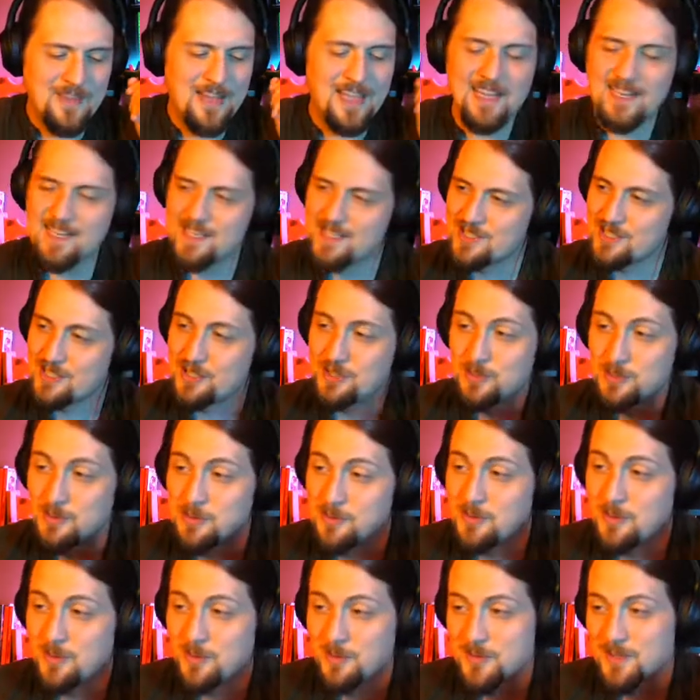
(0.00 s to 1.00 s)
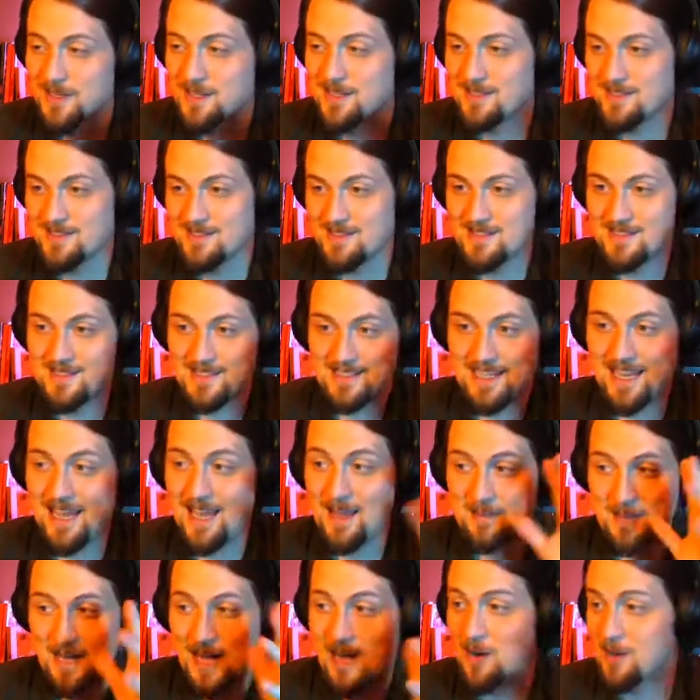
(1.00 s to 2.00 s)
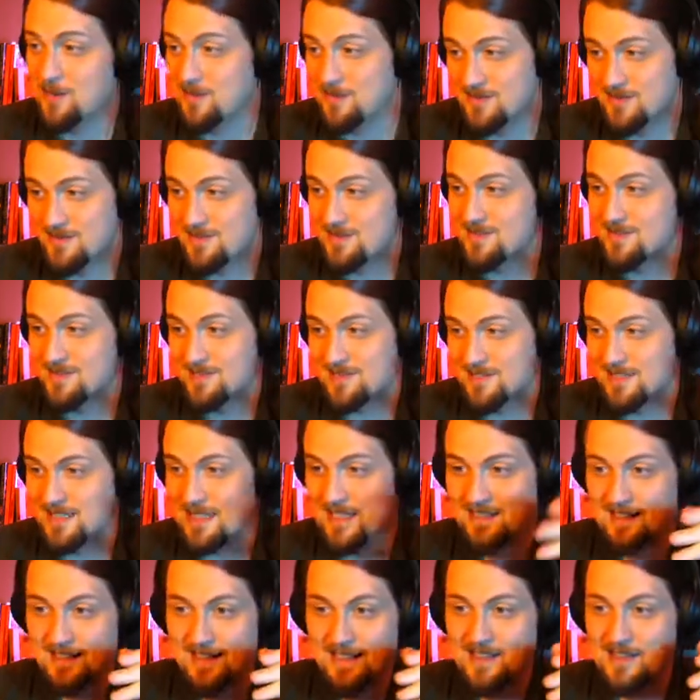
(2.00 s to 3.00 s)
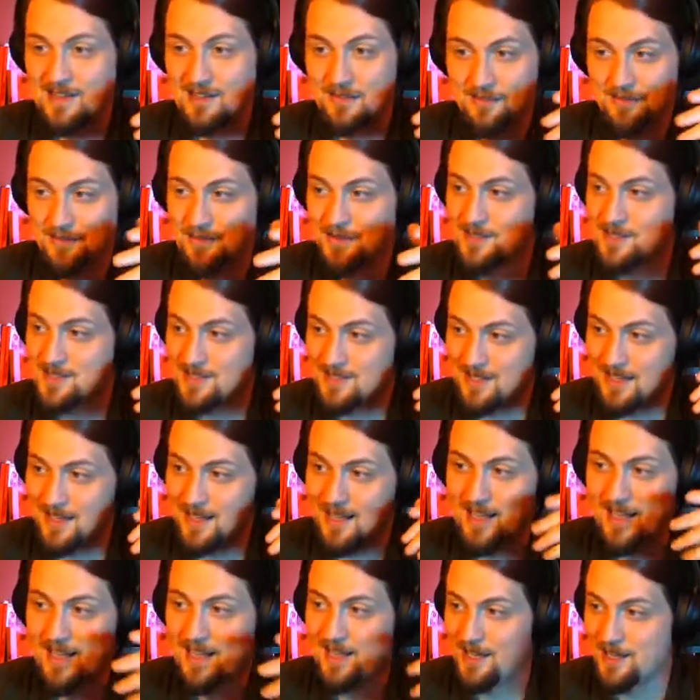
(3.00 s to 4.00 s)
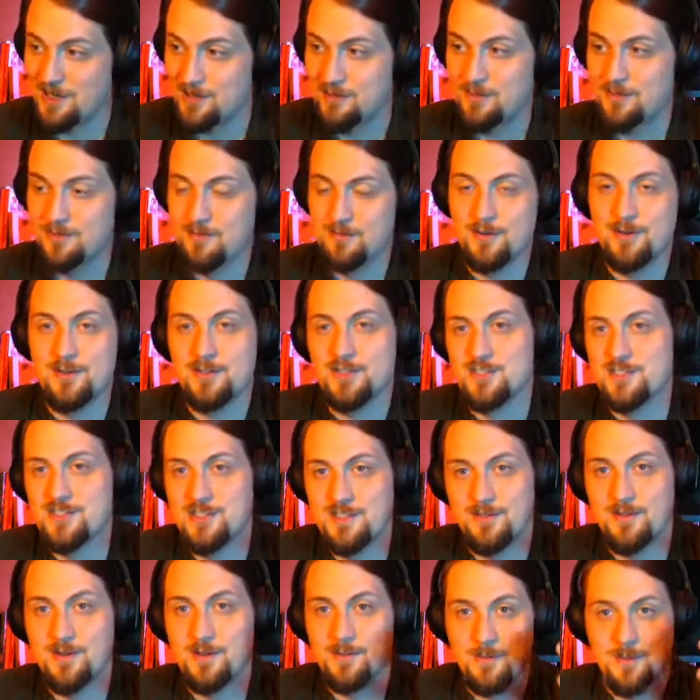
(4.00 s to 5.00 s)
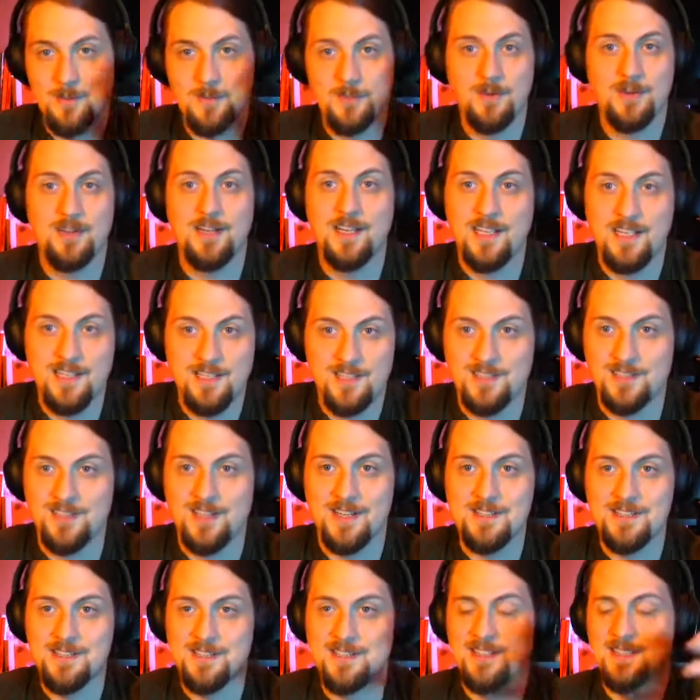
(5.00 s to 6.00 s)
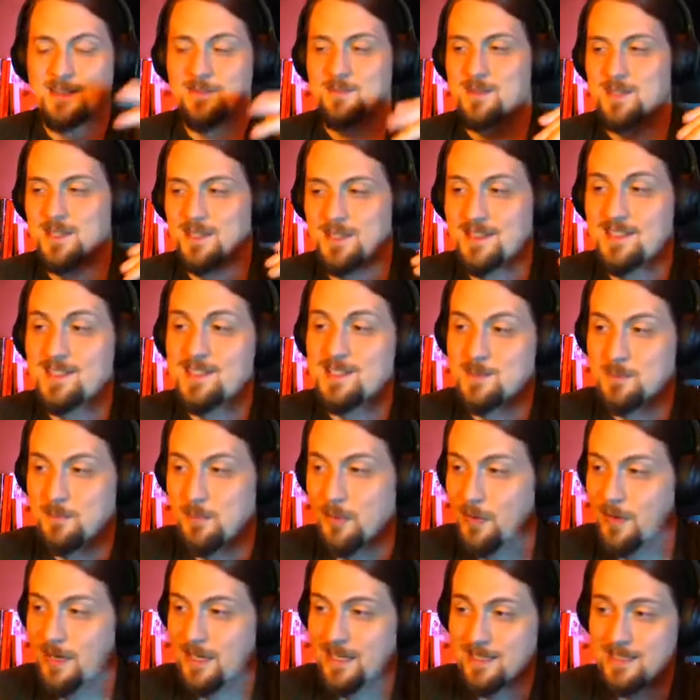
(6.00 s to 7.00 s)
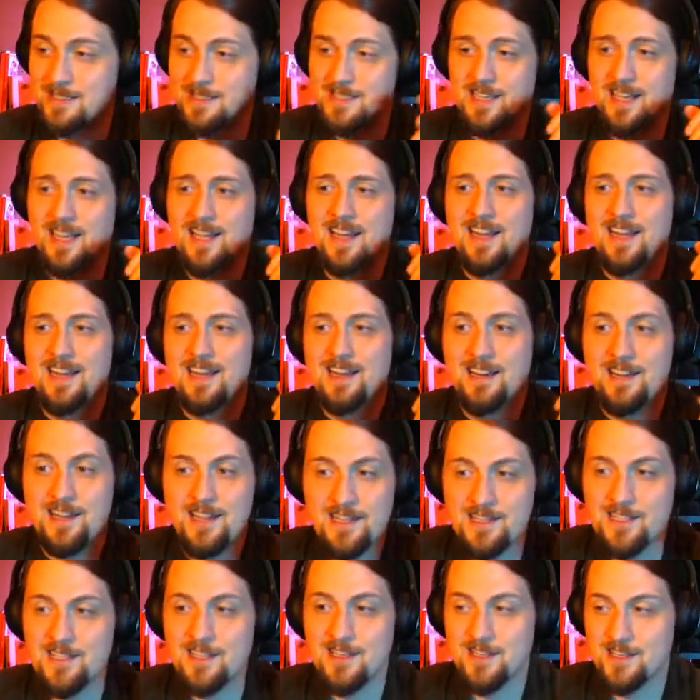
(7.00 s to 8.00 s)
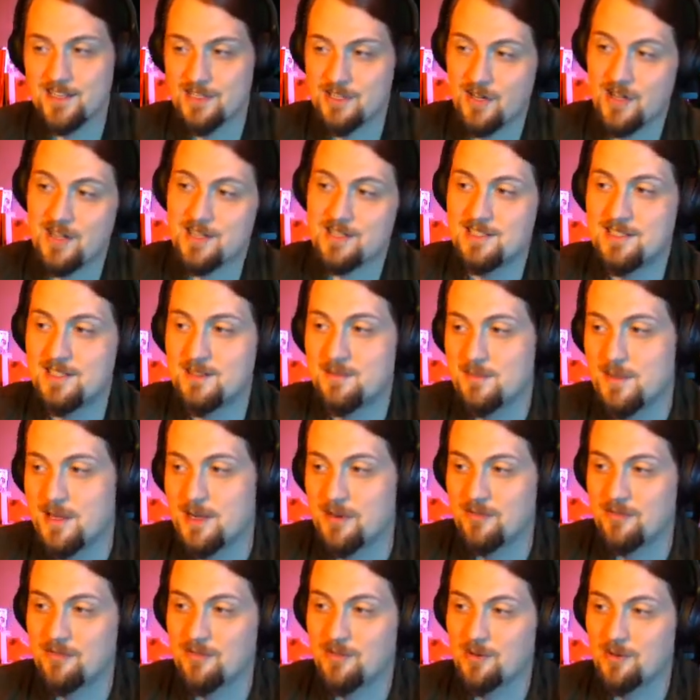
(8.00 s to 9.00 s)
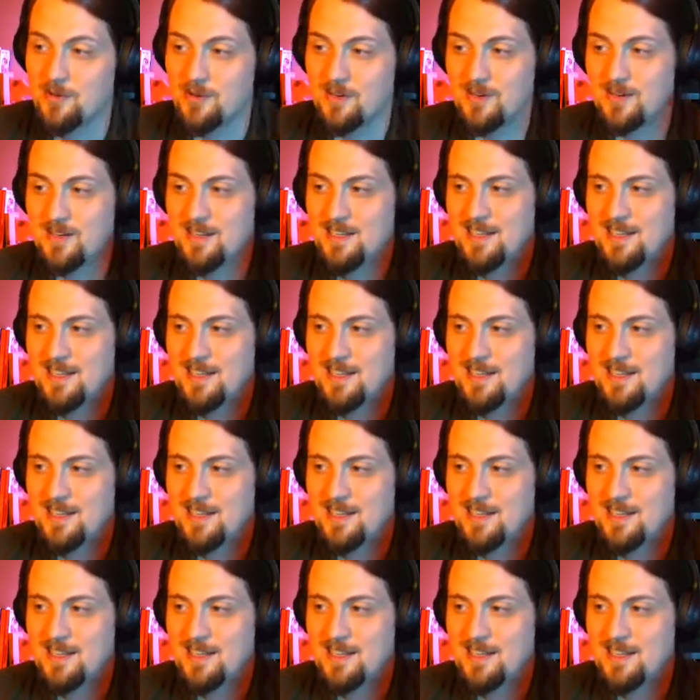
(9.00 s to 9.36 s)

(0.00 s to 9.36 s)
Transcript: And it's cool when it came out, and like the first 100 versions of it were pretty interesting, but at this point it's an exhausted metaphor.